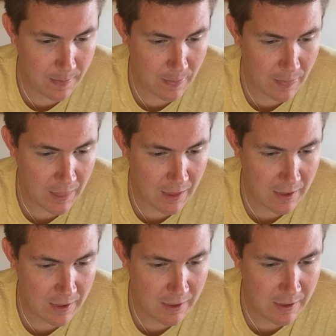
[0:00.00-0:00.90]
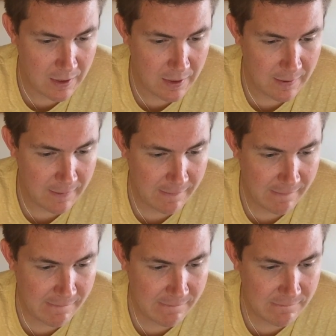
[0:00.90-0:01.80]

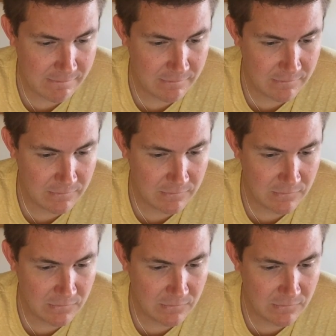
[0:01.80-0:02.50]
No one is speaking in this clip.